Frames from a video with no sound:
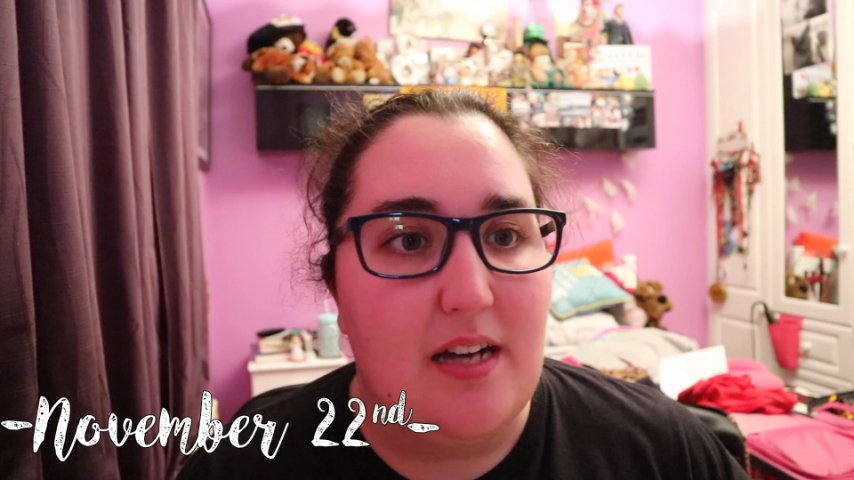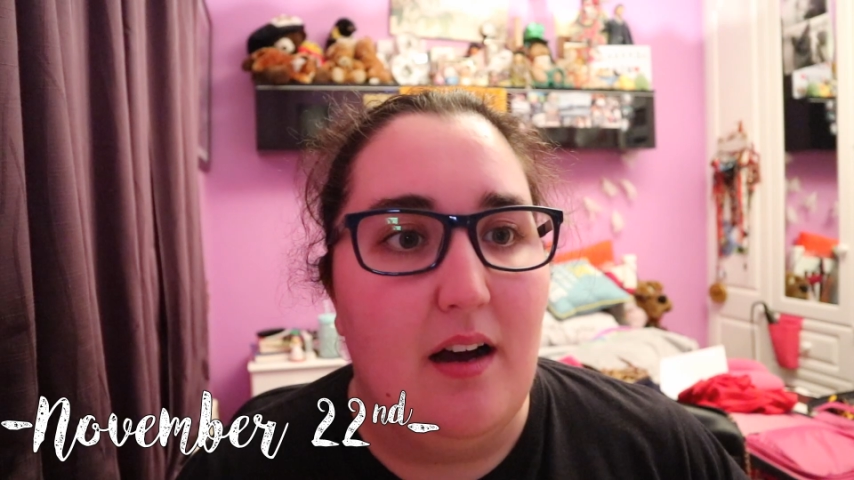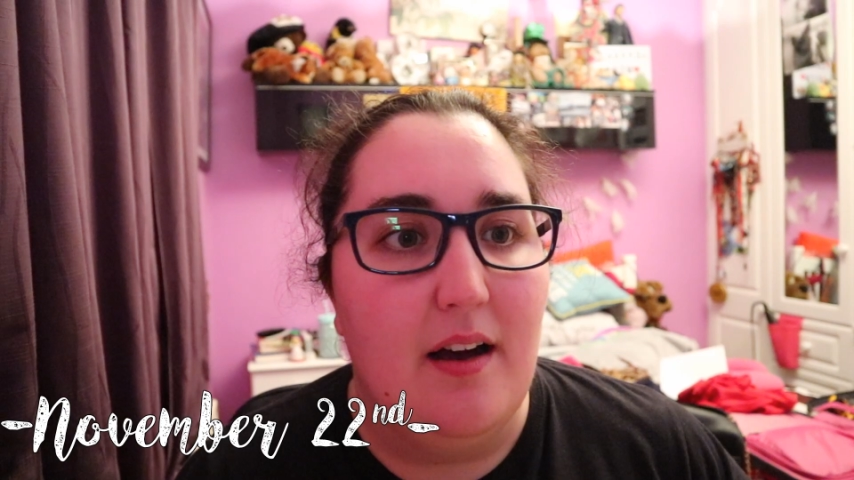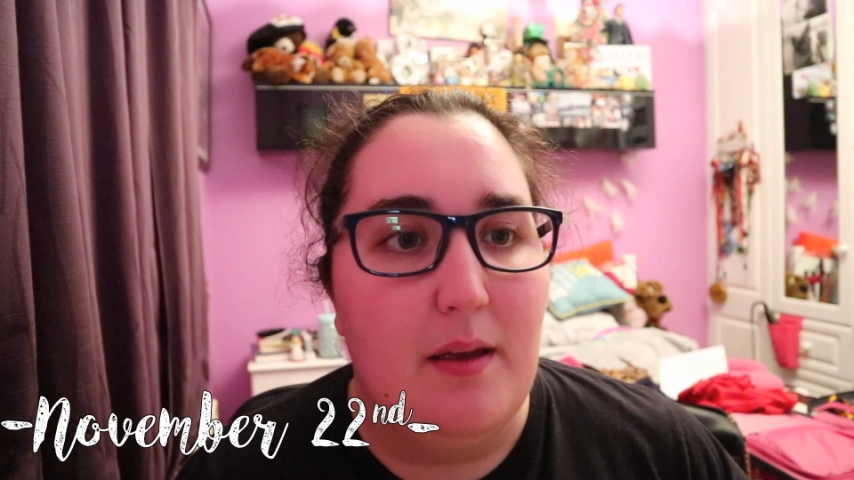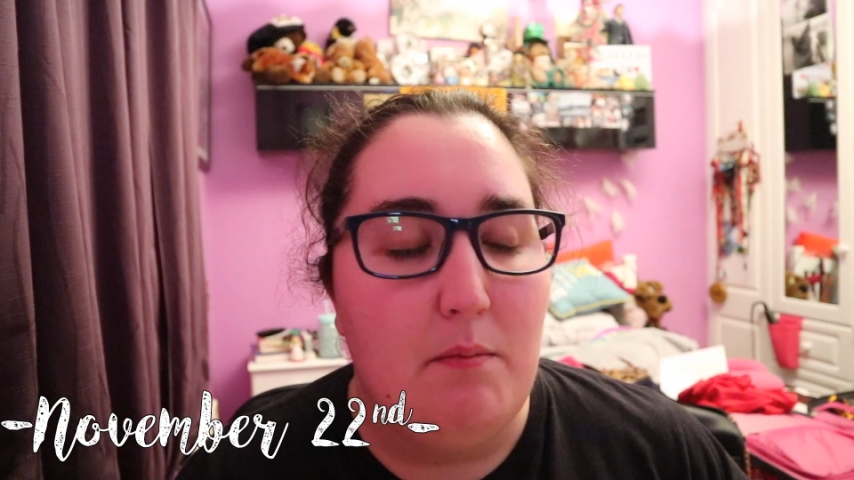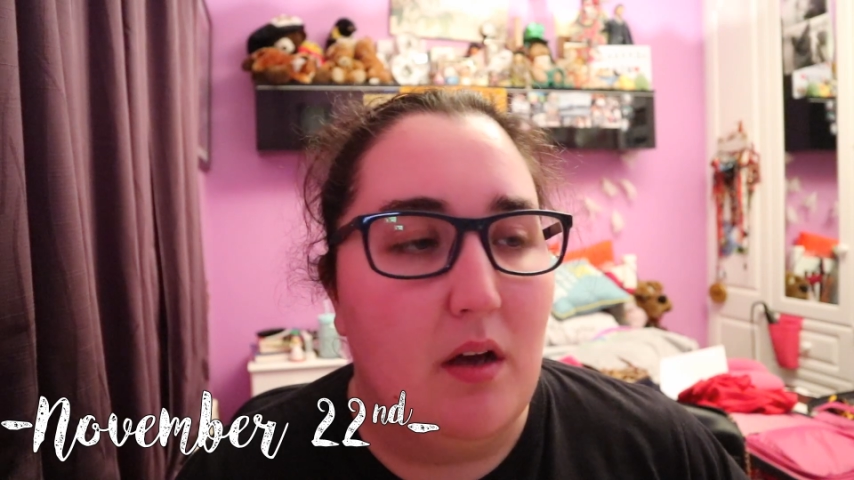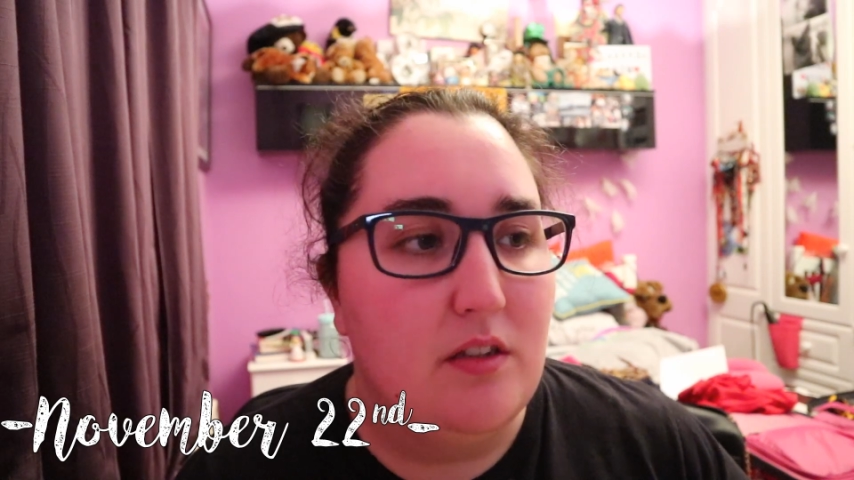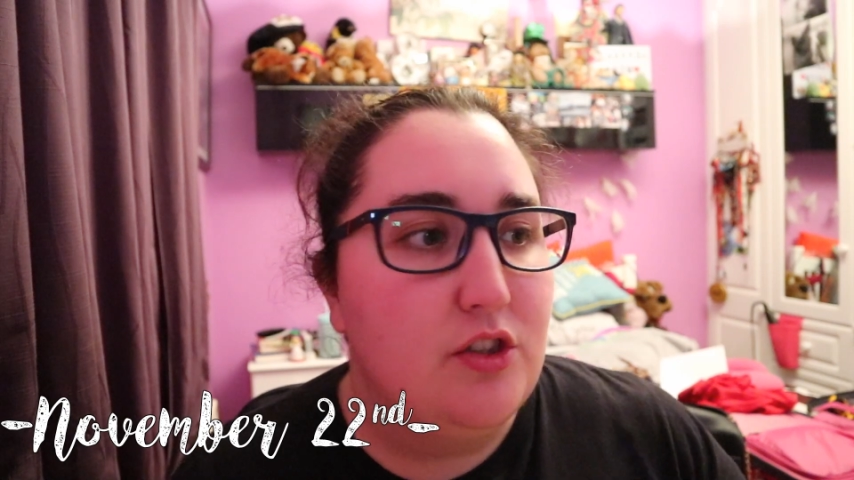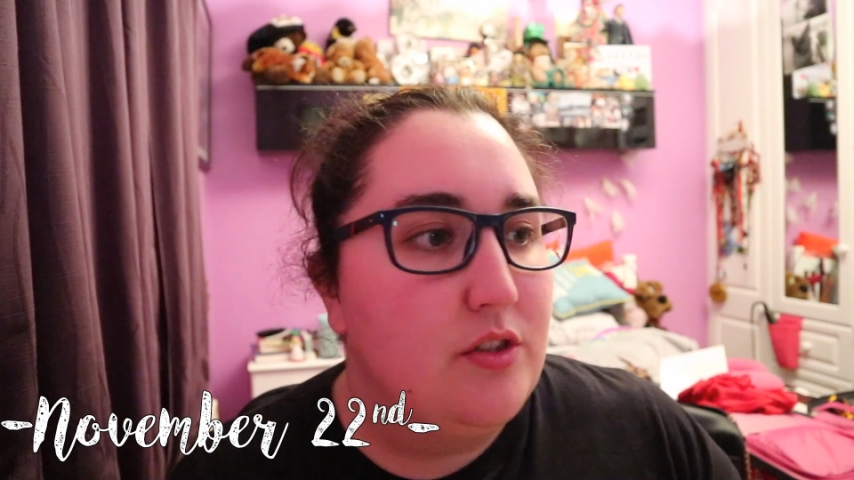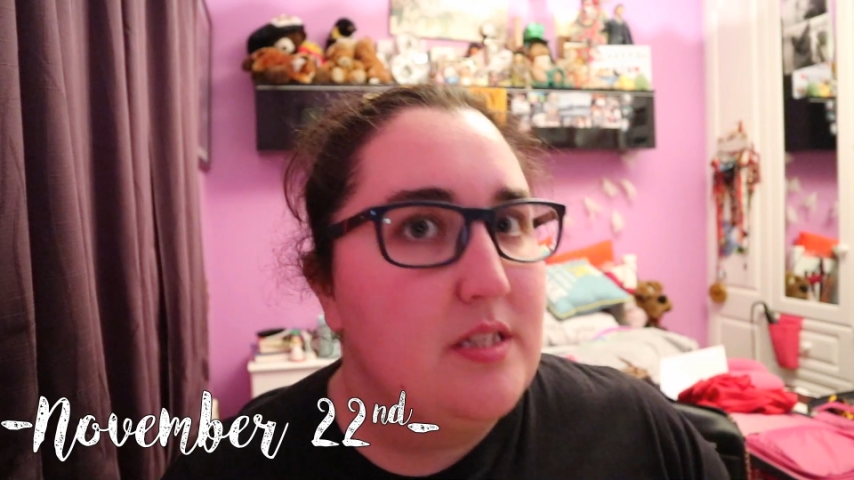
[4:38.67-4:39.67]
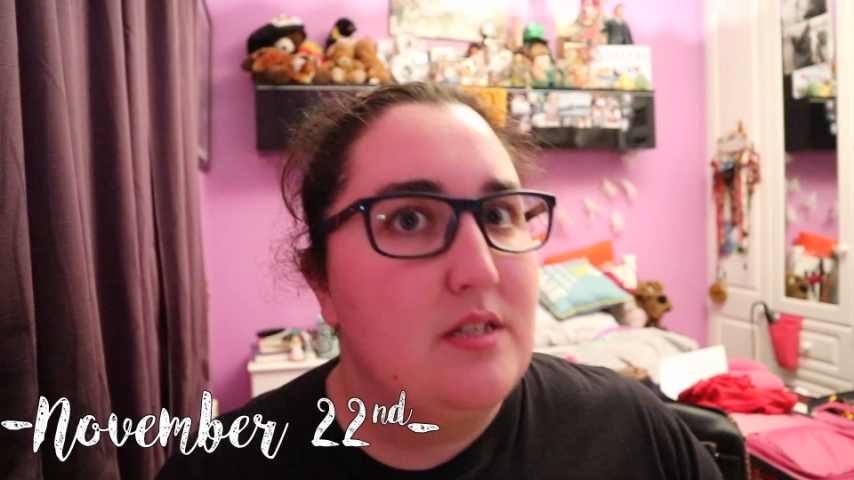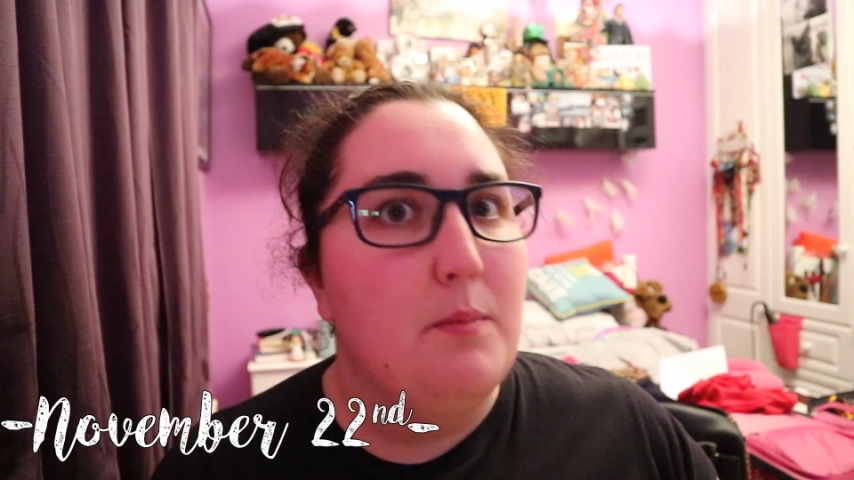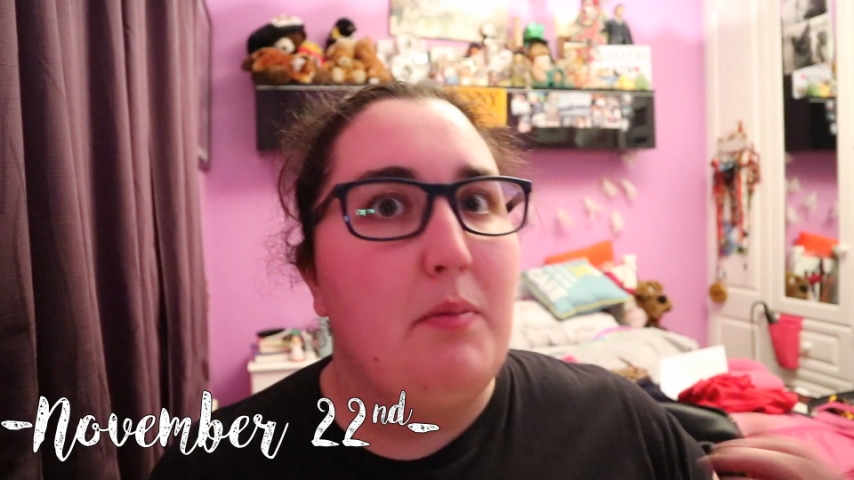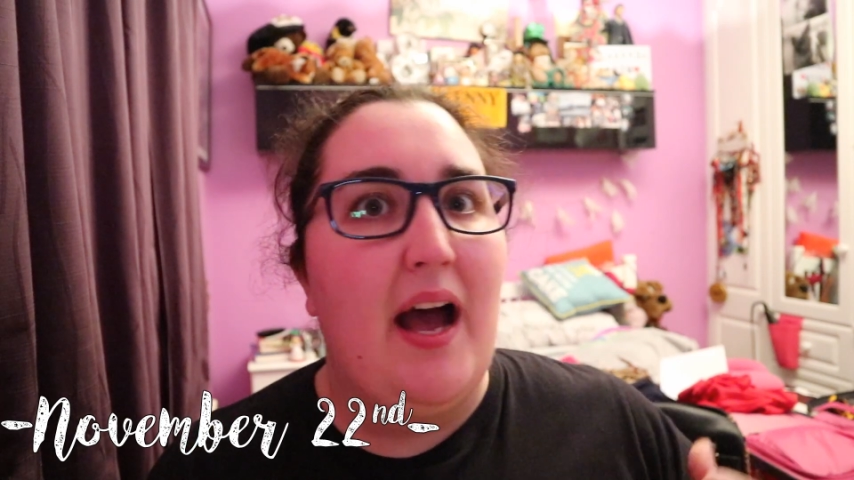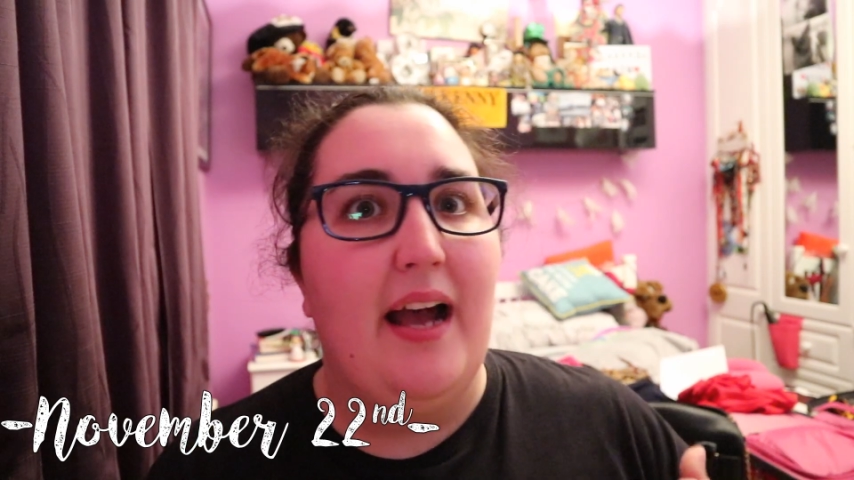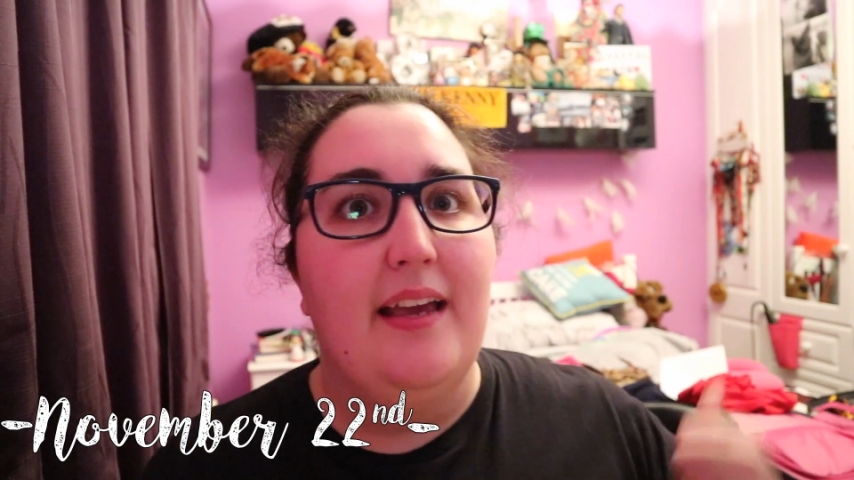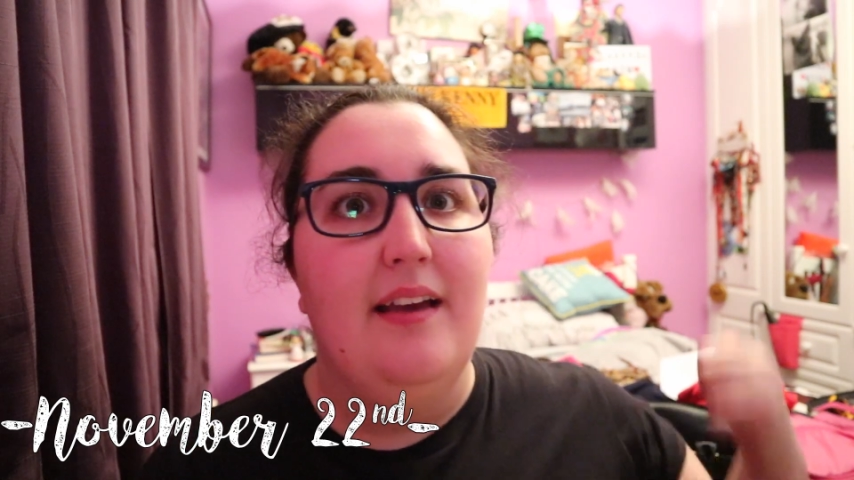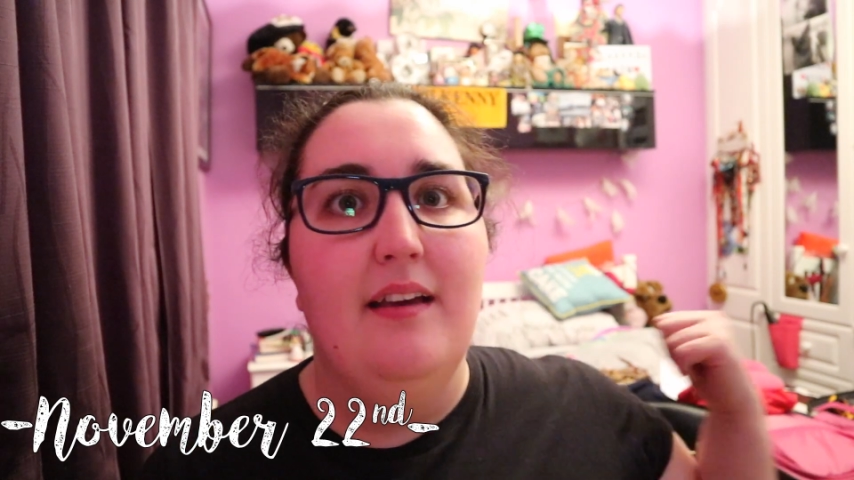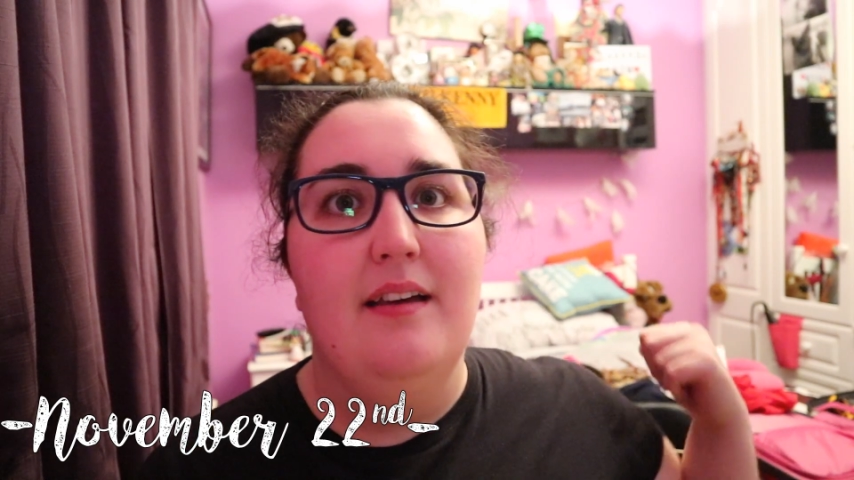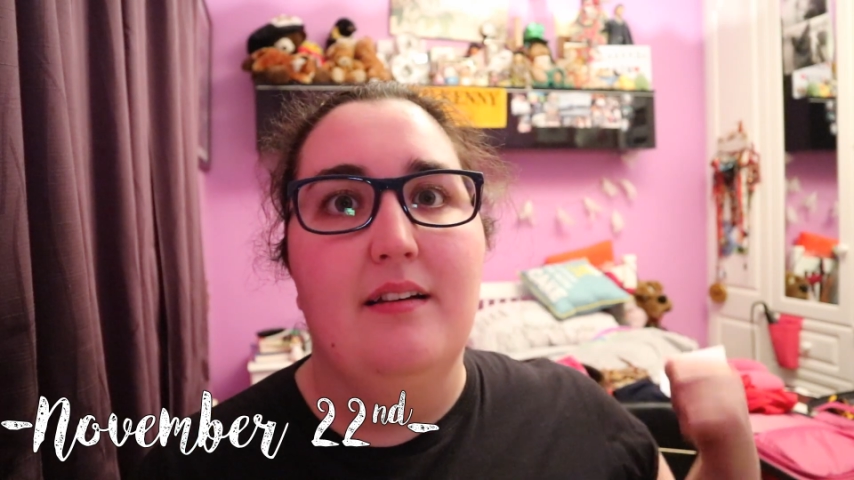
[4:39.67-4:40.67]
I'm just packing,